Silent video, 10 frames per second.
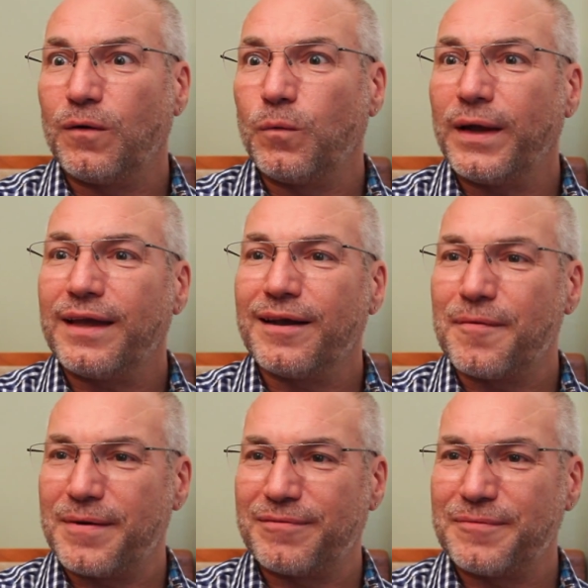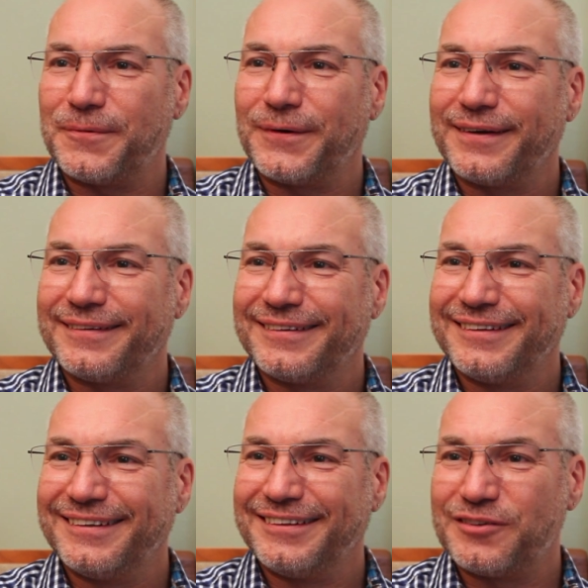Waking up every morning
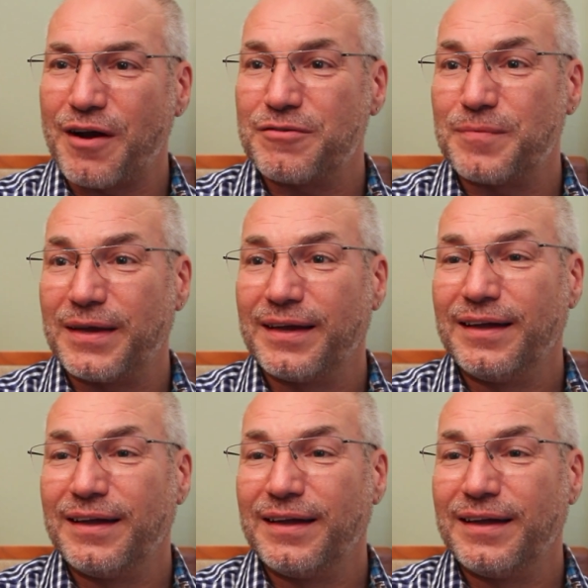drives me.